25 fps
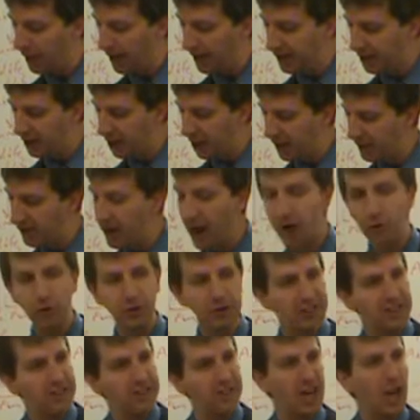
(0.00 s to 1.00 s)
and not
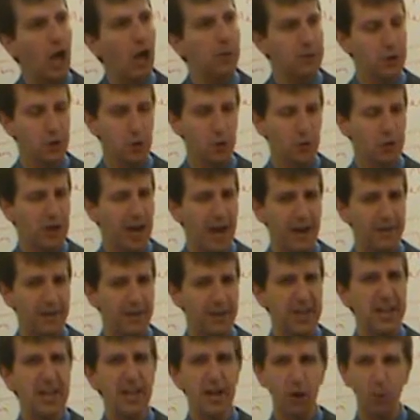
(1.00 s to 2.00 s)
only does it help you kind
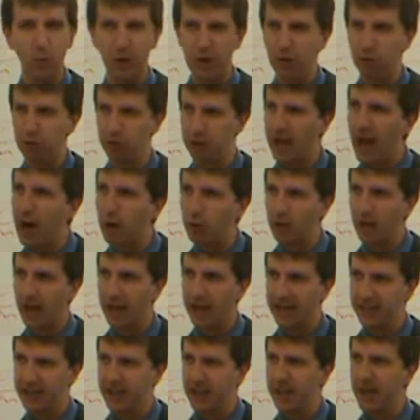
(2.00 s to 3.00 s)
of hear what you sound
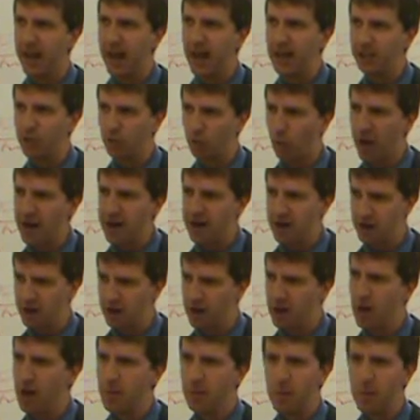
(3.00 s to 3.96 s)
like as a writer,